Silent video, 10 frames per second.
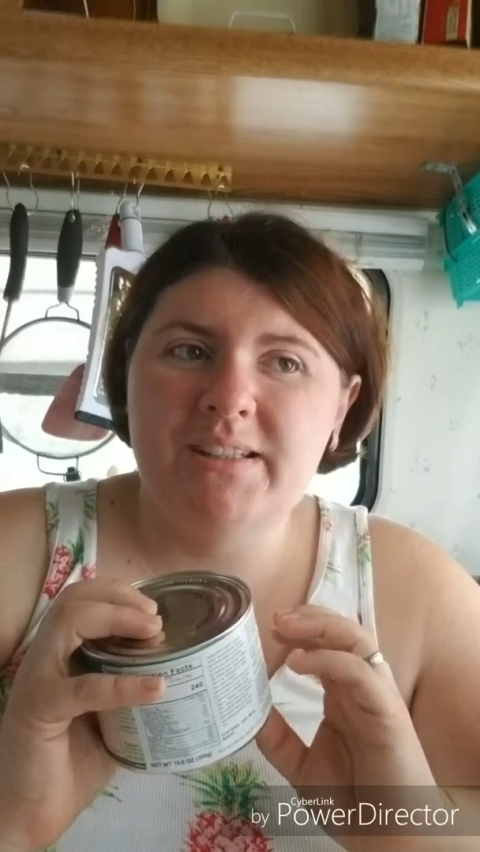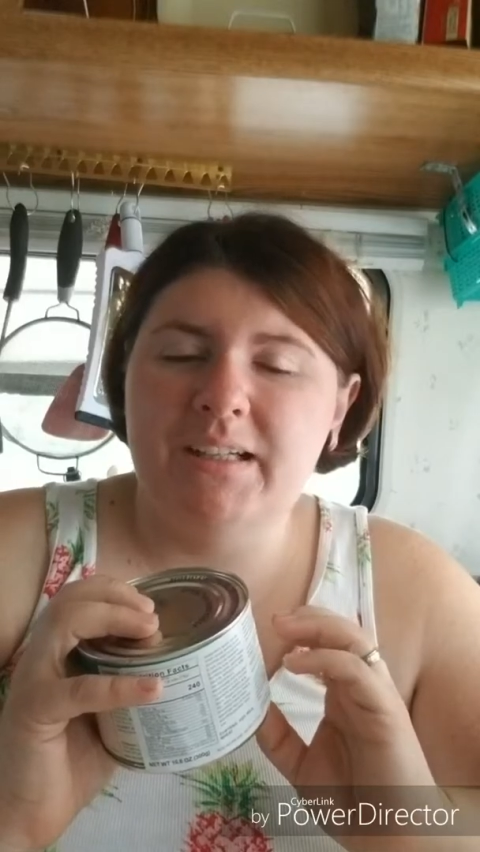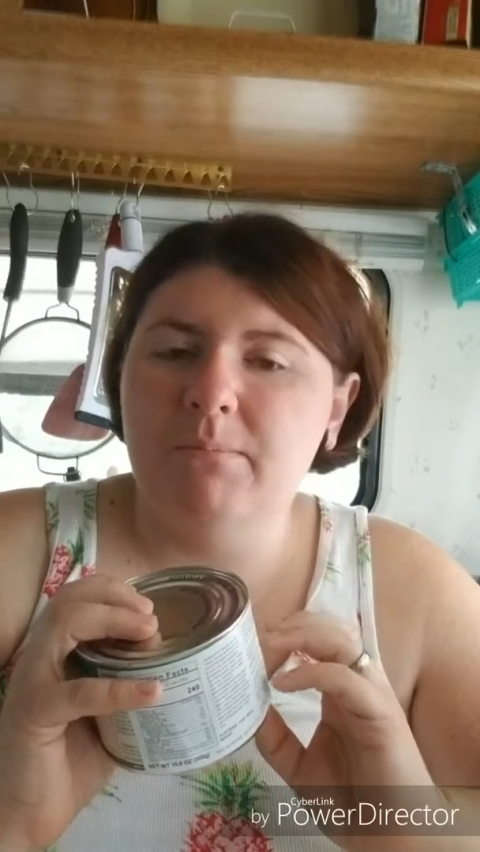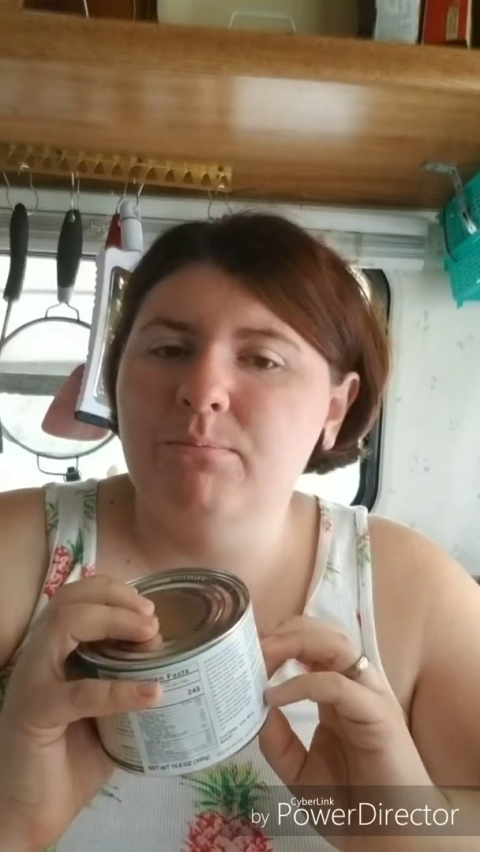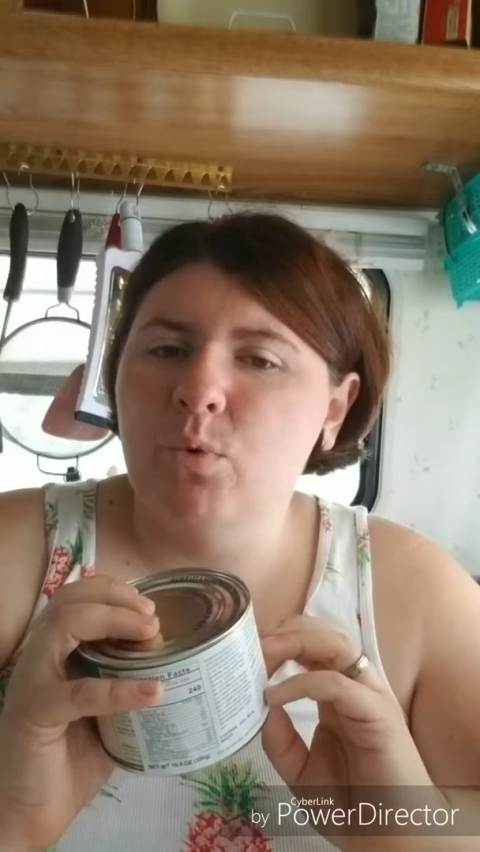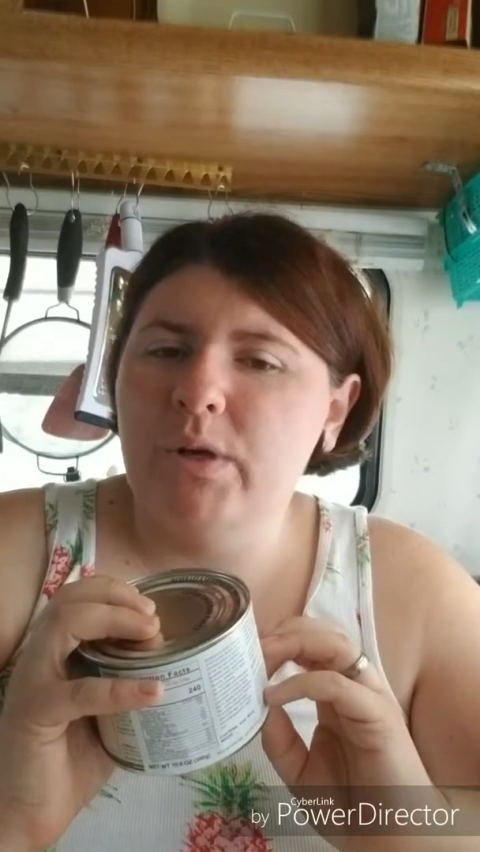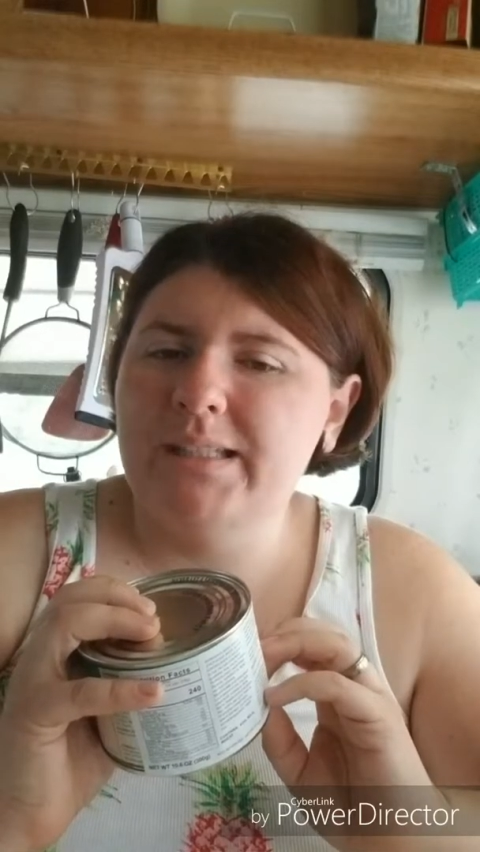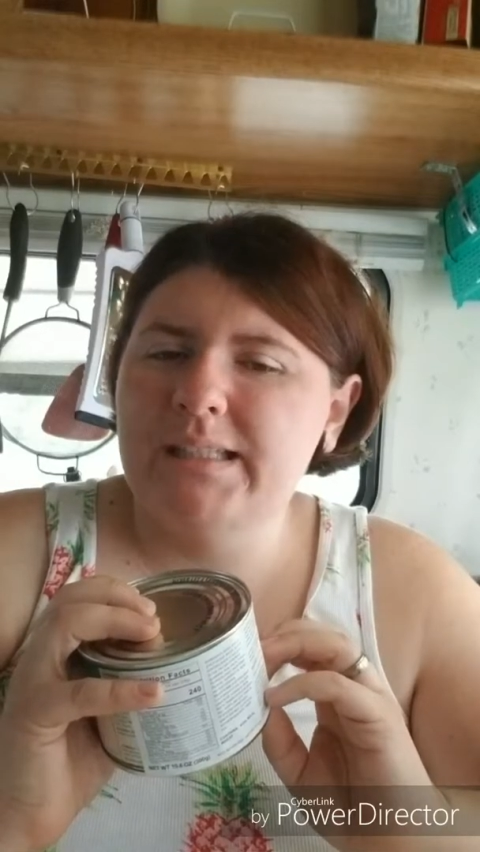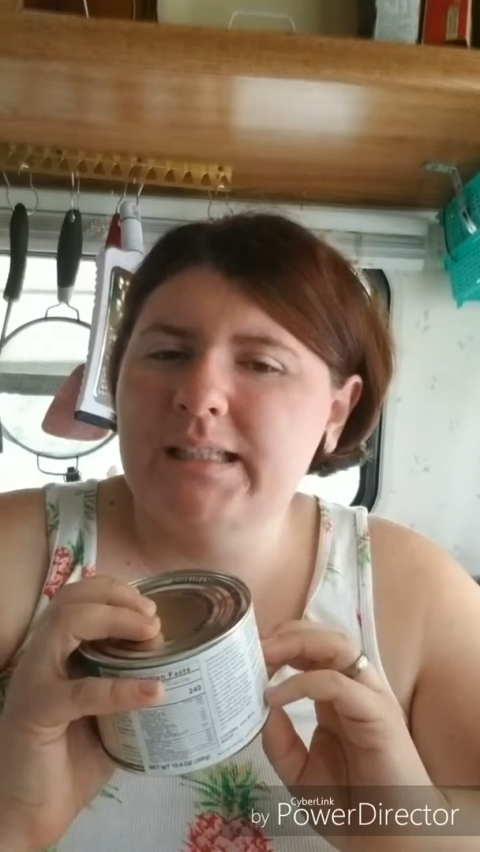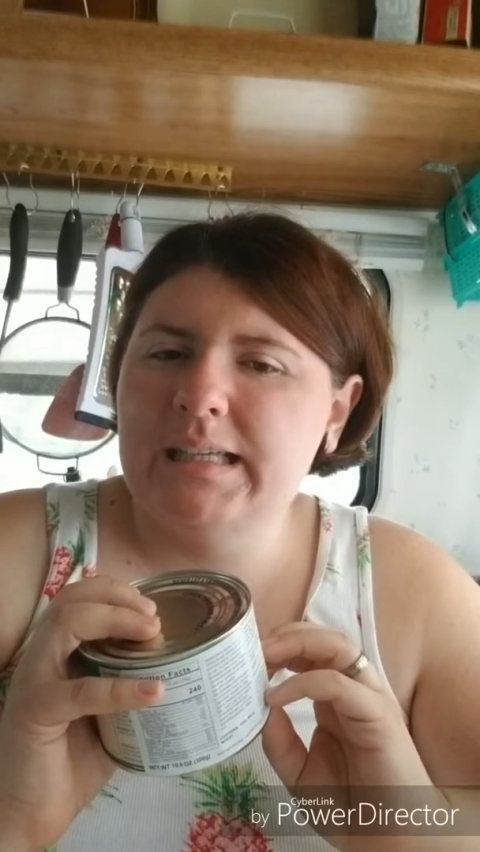like a
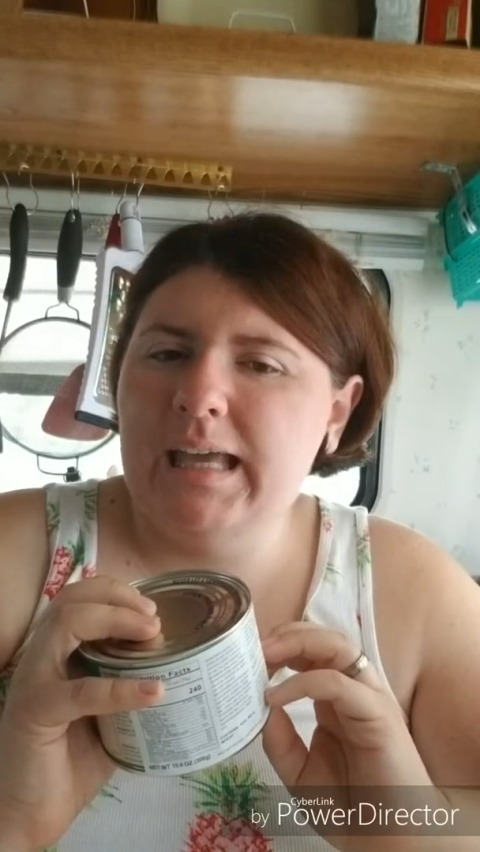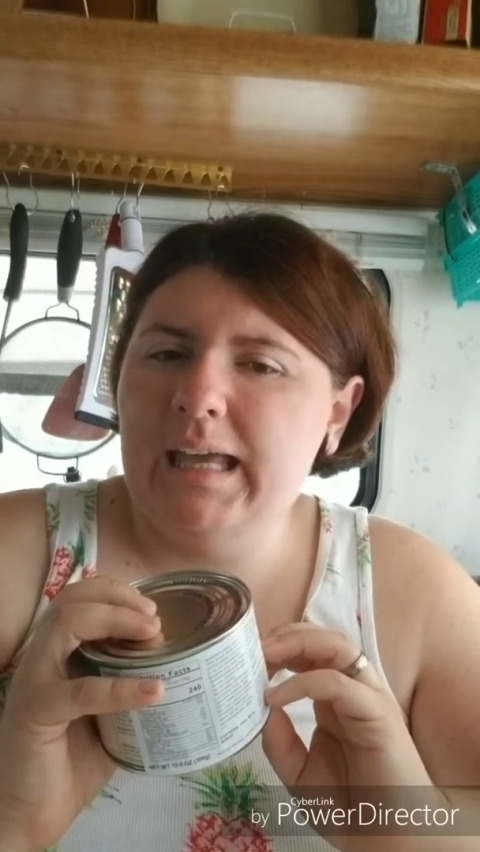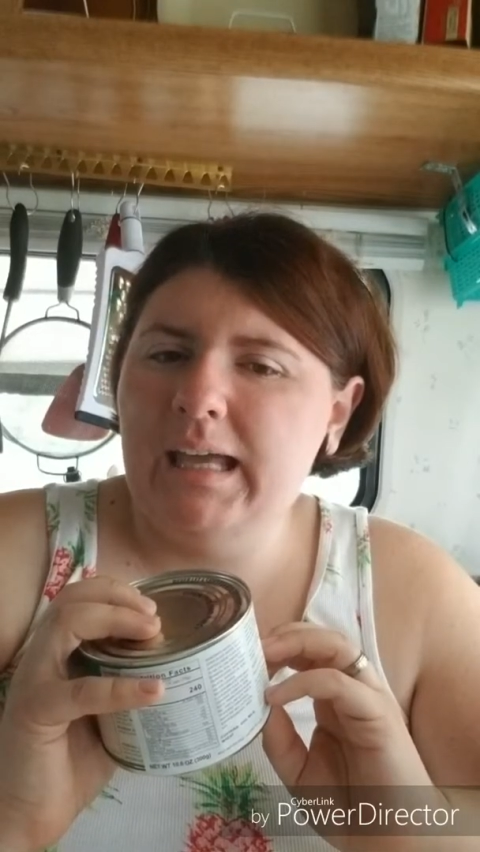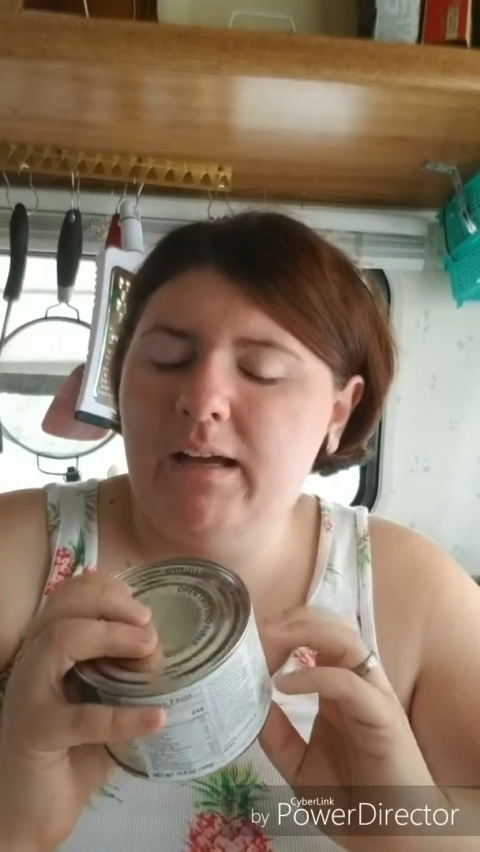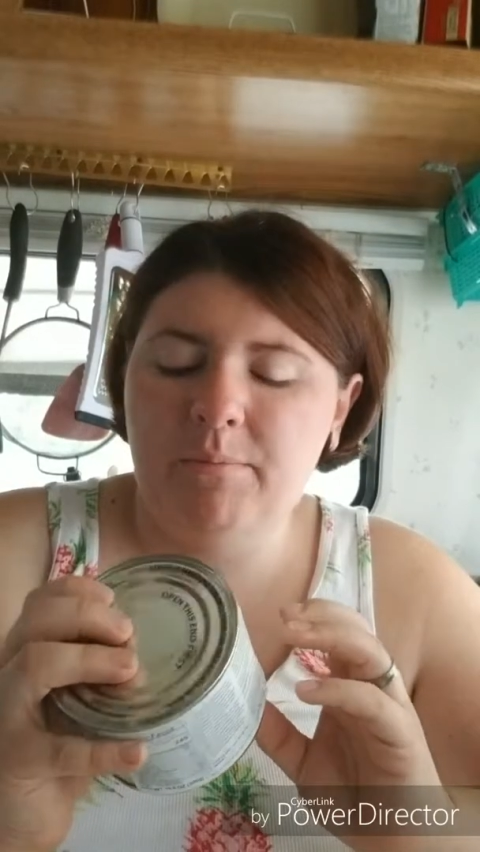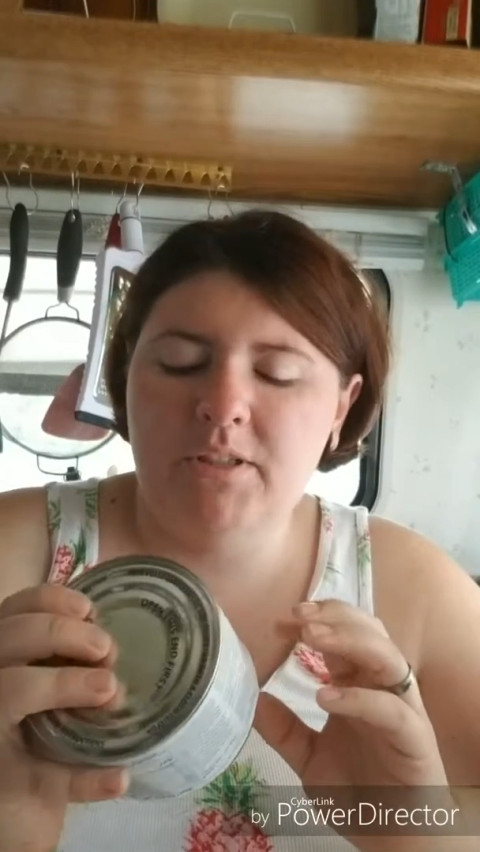moist cake,